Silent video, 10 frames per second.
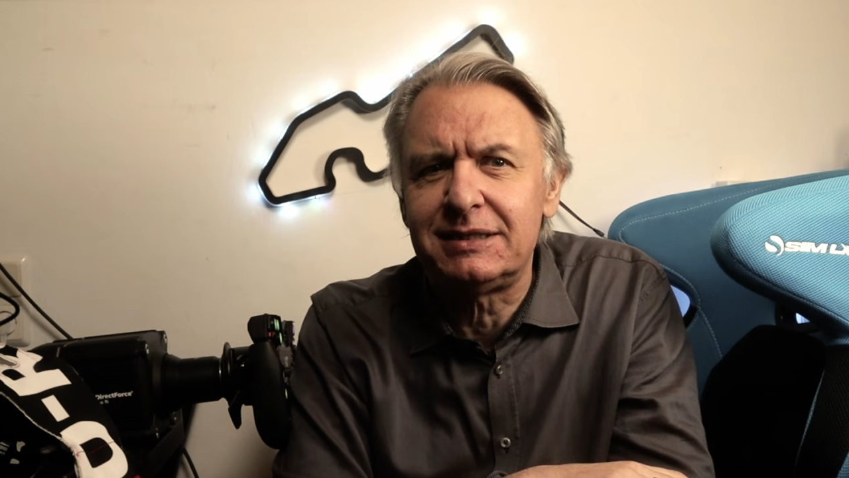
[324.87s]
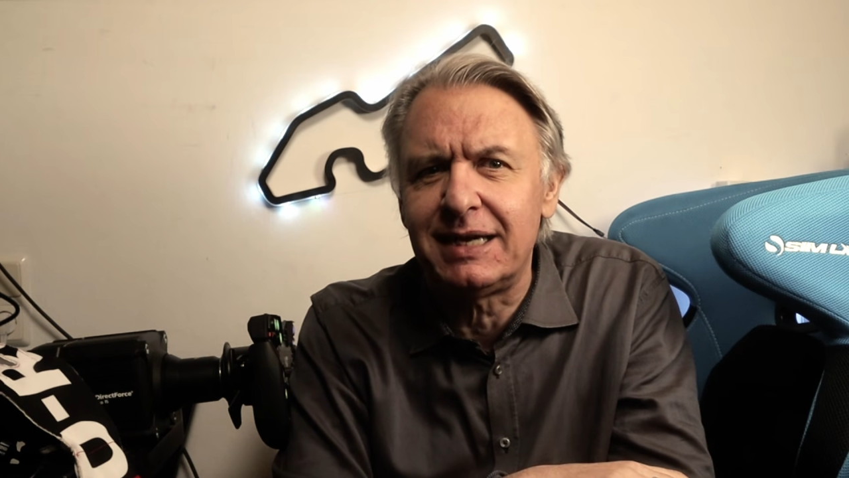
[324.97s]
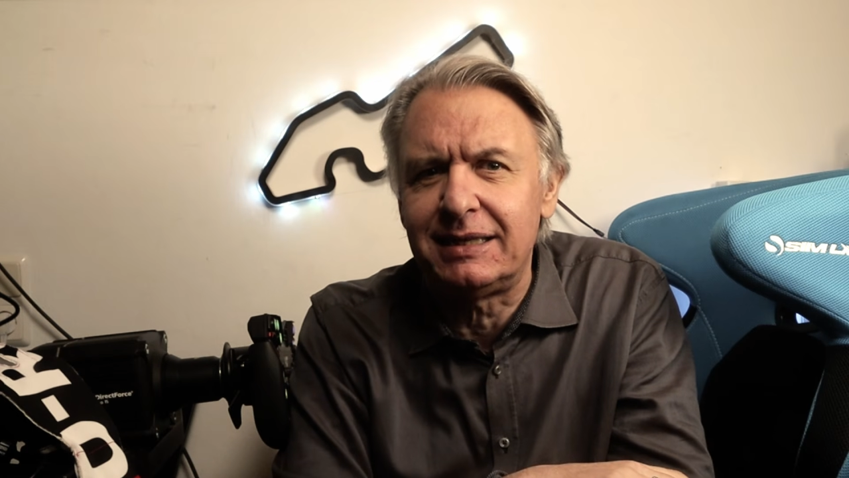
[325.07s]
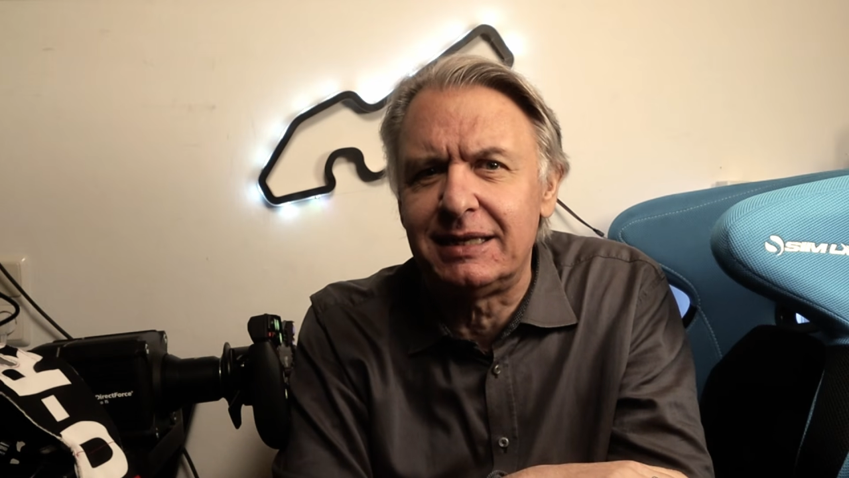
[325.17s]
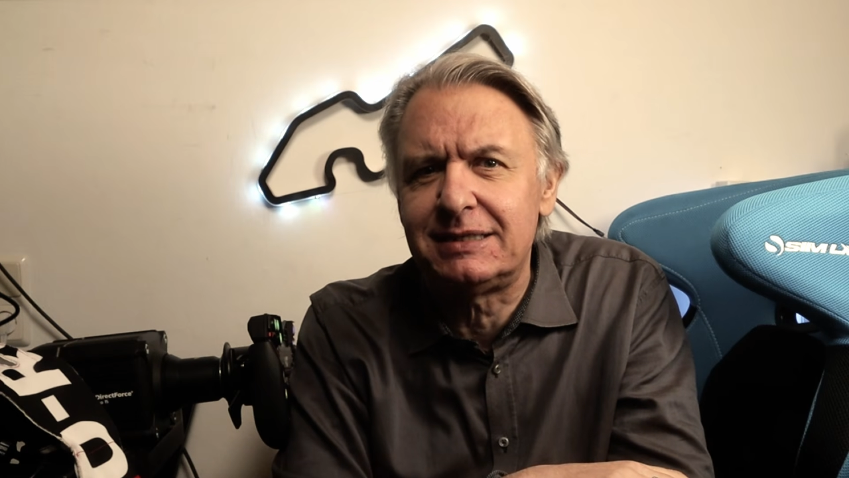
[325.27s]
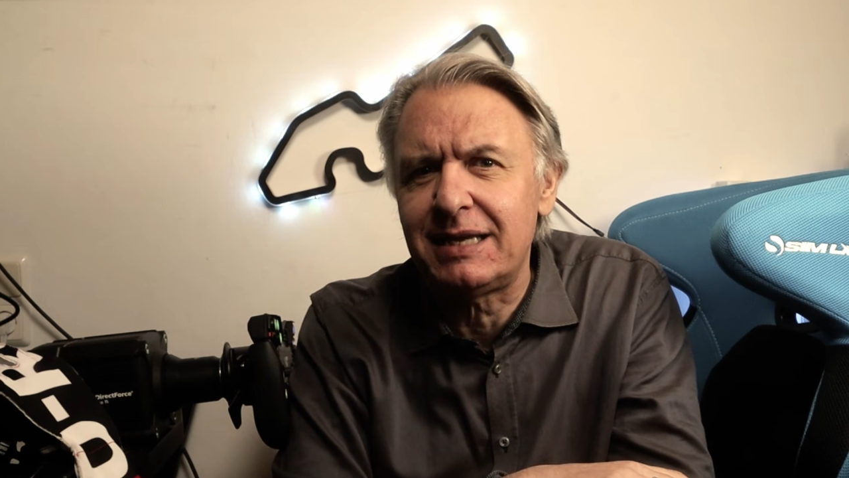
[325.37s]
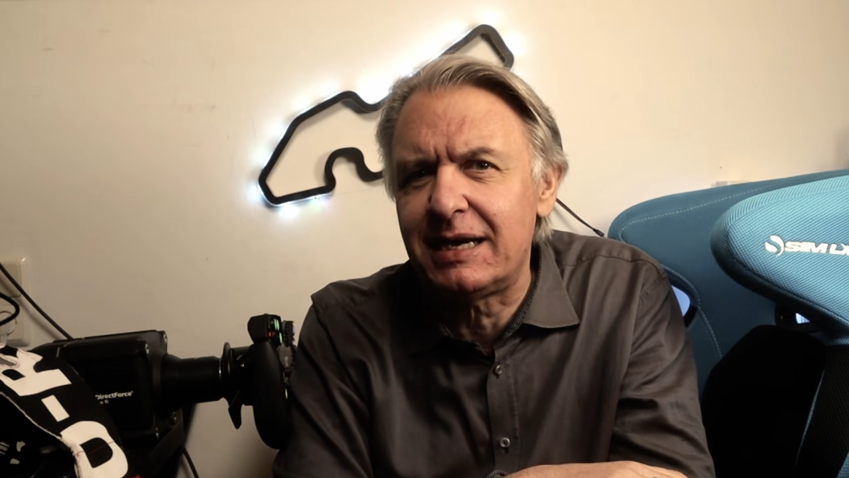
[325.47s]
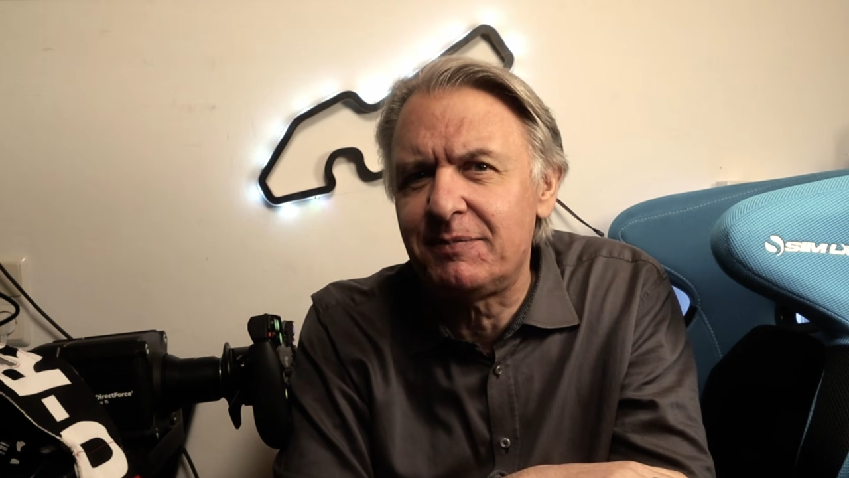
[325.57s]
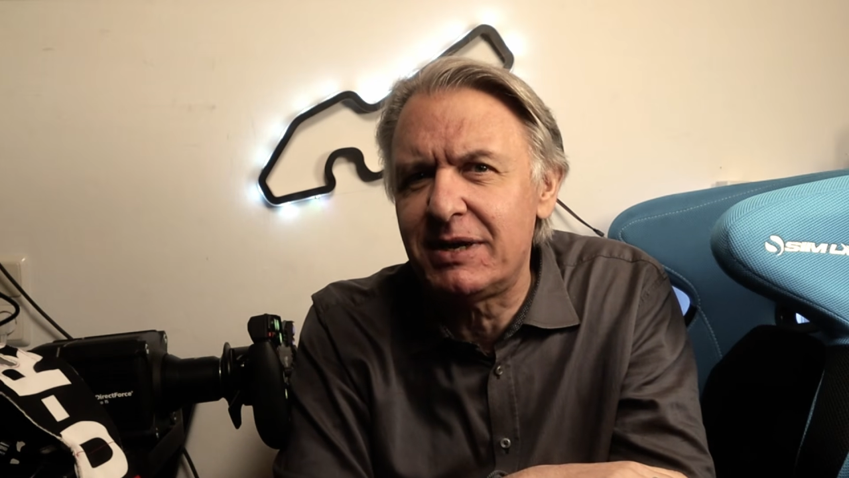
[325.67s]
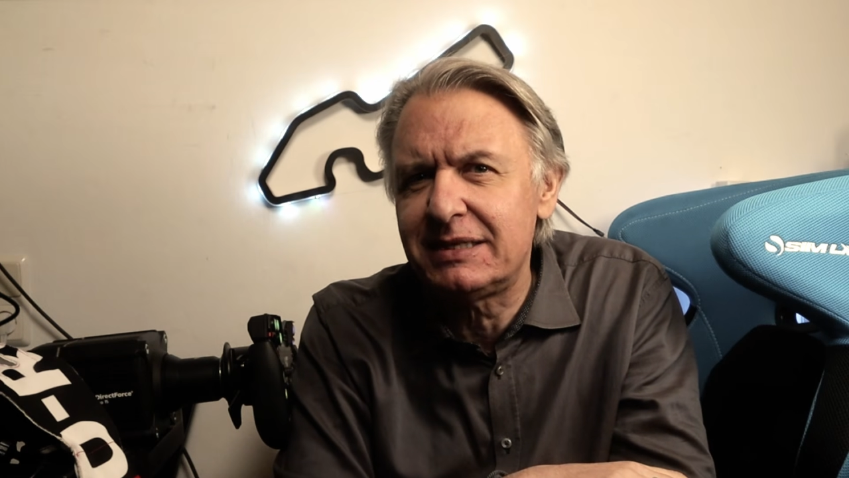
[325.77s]
settings
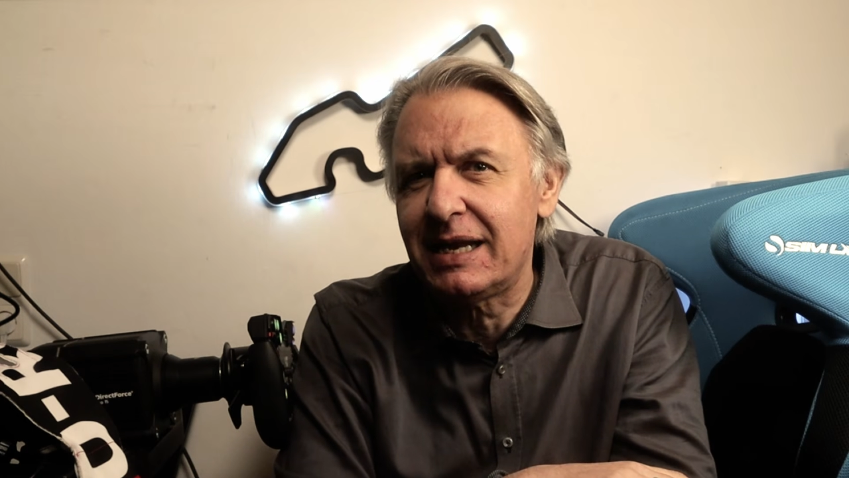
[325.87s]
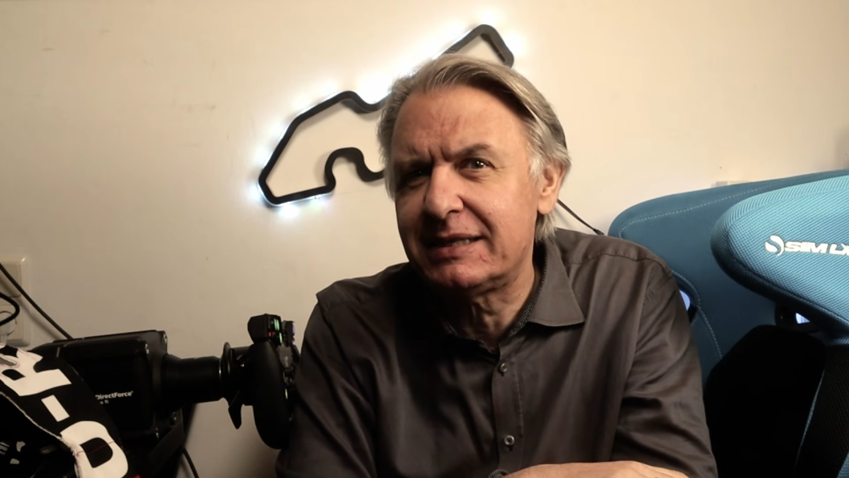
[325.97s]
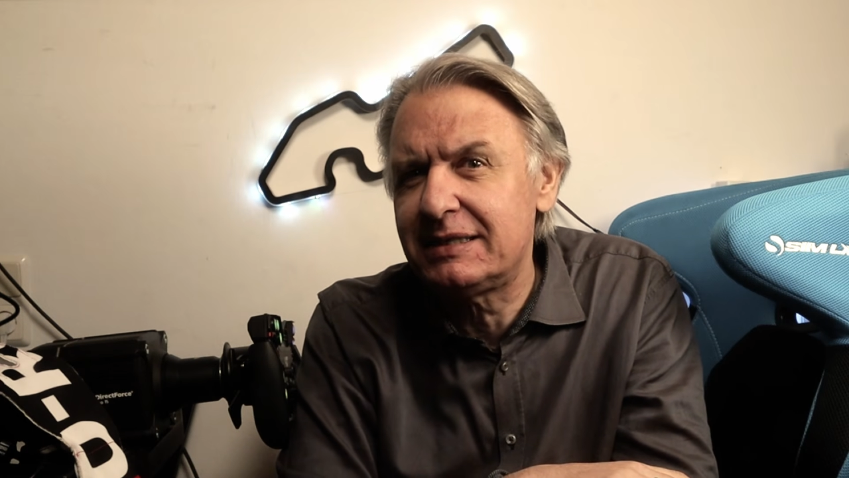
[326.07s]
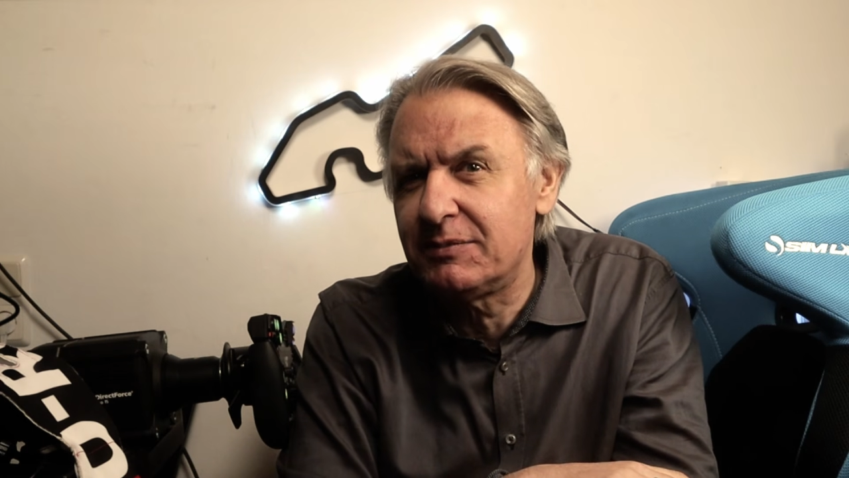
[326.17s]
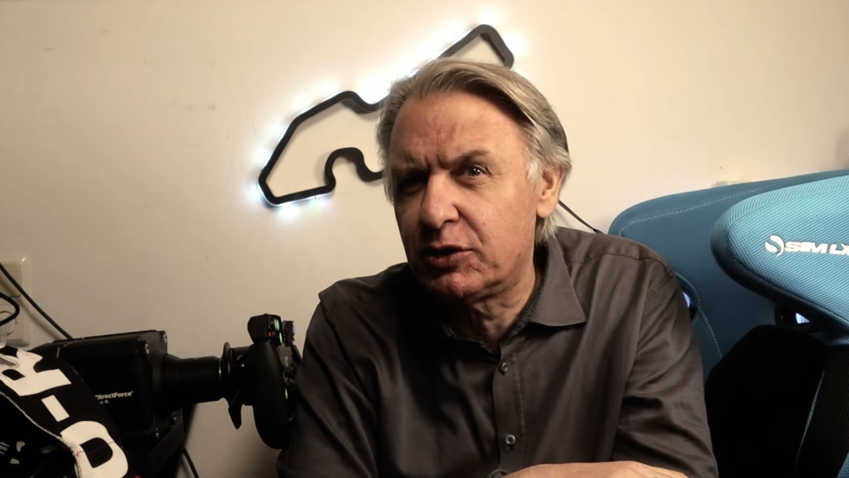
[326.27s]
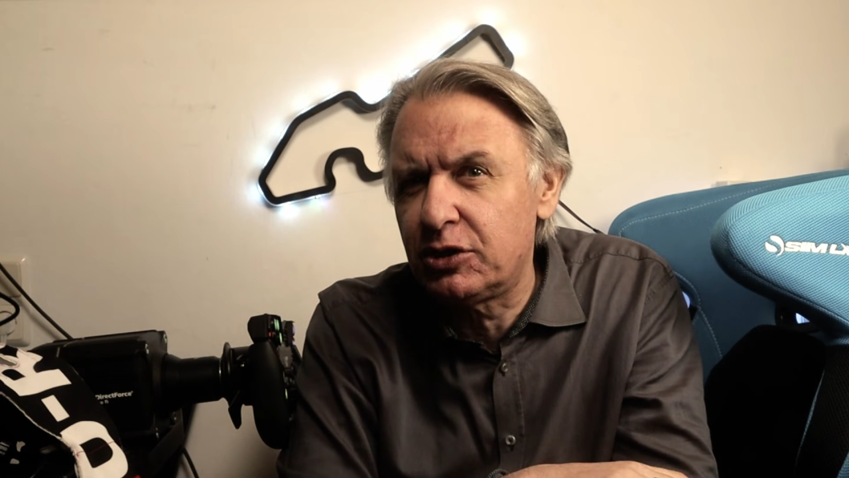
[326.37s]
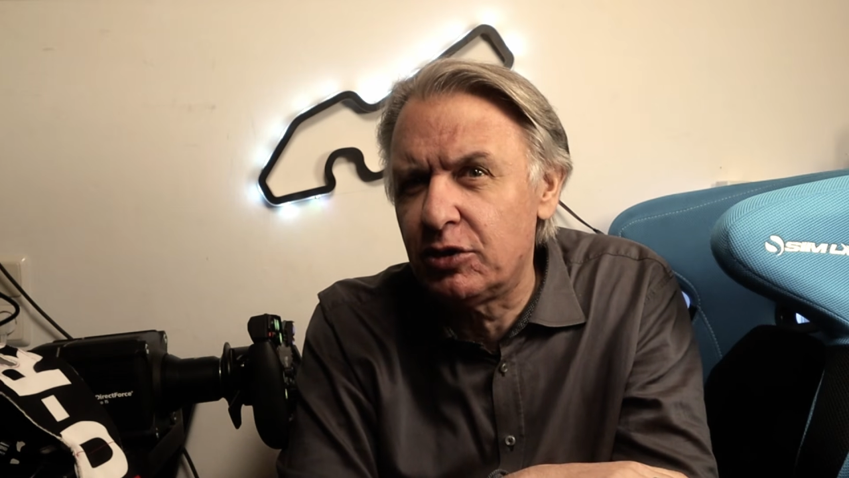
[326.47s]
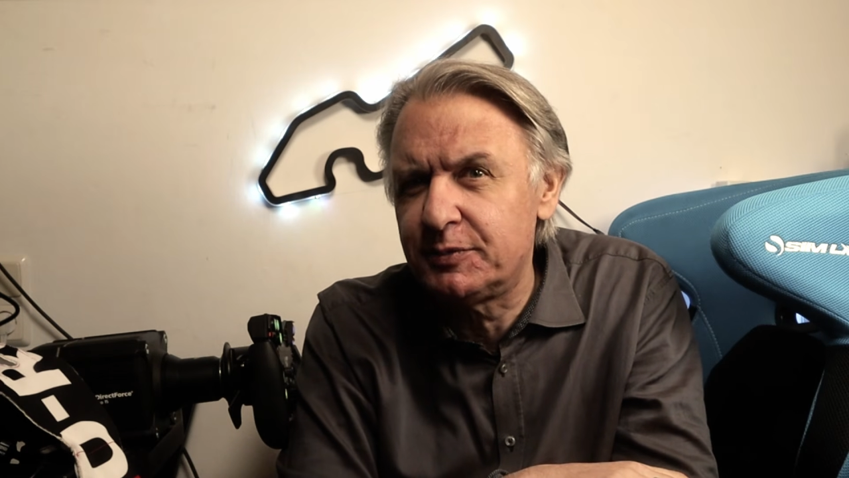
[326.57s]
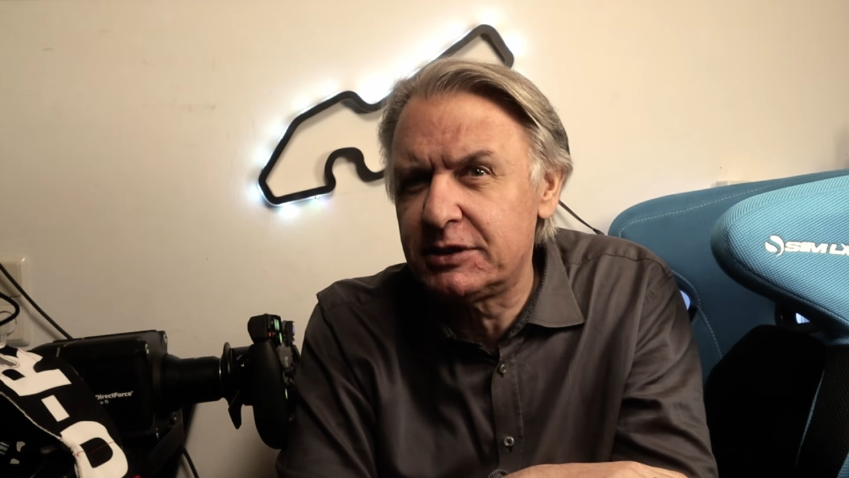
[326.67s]
database like SimoCubes,